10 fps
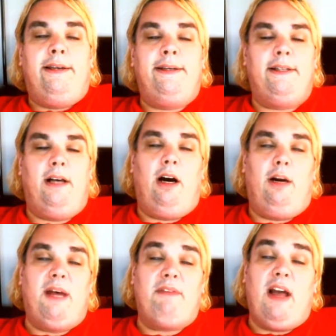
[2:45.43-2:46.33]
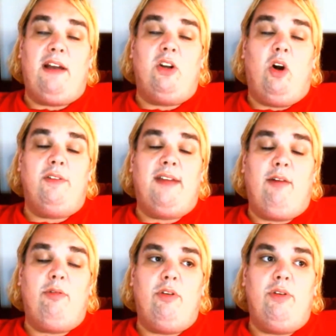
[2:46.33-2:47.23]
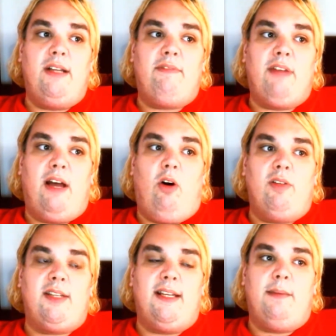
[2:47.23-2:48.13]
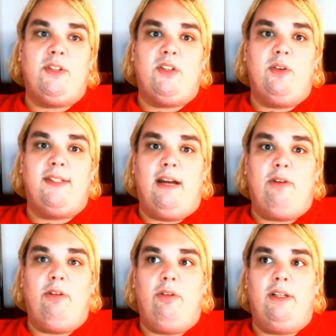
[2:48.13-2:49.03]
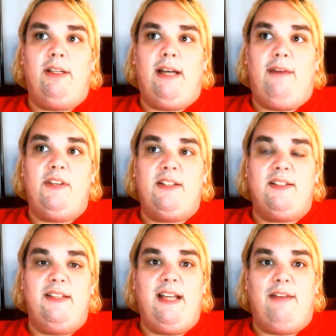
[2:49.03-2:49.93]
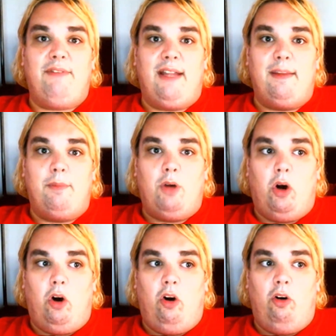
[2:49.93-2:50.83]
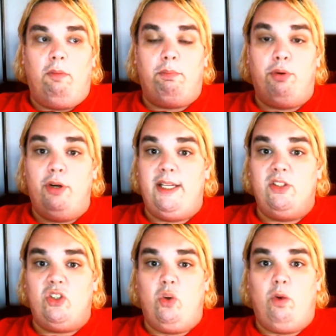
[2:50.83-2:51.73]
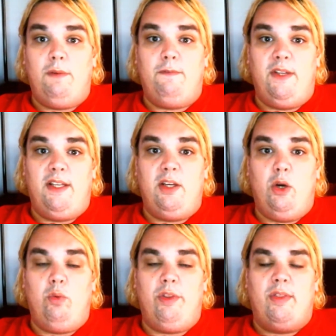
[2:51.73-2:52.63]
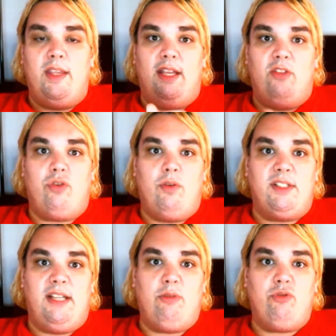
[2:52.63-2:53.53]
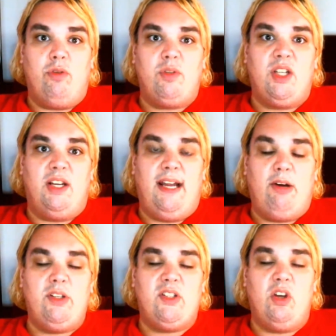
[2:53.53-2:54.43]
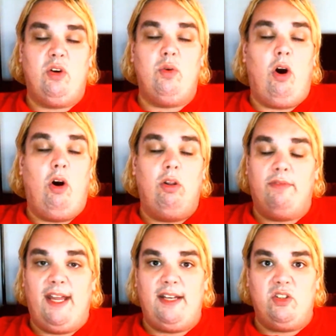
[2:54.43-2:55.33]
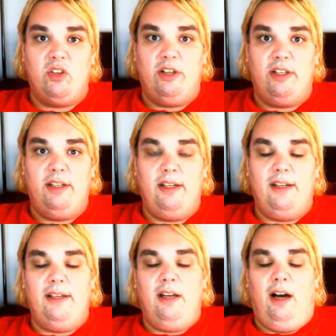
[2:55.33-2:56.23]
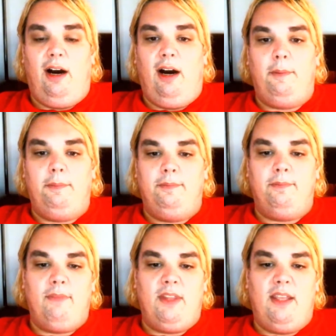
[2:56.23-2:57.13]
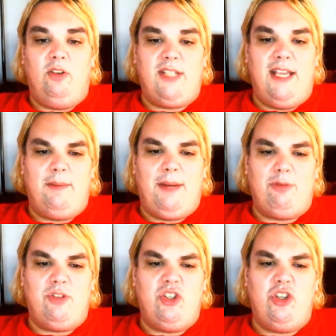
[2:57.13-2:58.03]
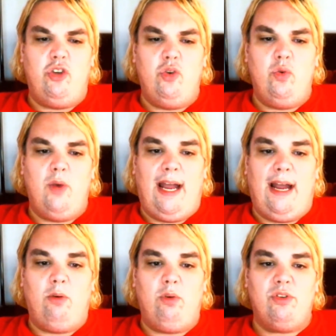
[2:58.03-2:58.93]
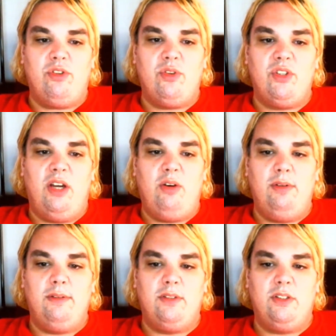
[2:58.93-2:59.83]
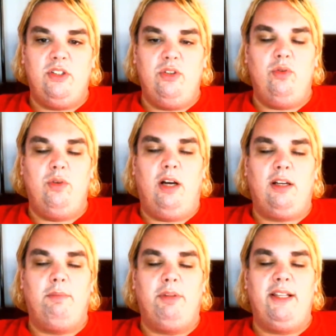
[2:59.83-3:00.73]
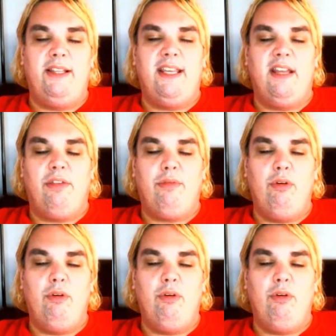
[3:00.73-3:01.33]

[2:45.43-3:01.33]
Um, I've got it all downloaded. I've got all 10 episodes downloaded, obviously. I've got them all put into one video with the intros and outros cut out, so all of that is good. Um, it'll take about two hours or so to uh, completely get through,